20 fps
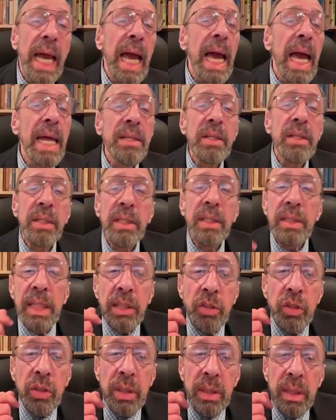And in
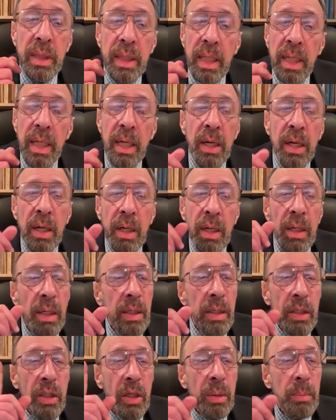addition,
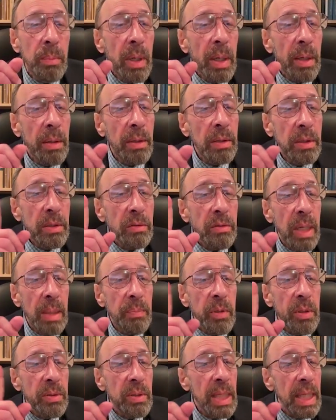your mother's
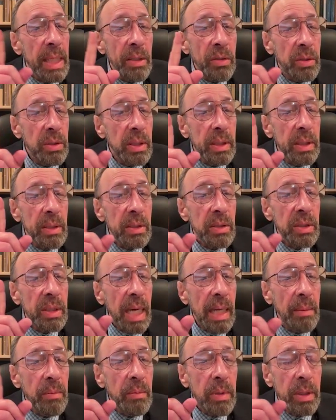reputation is
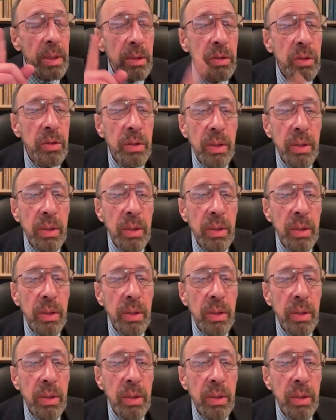not what it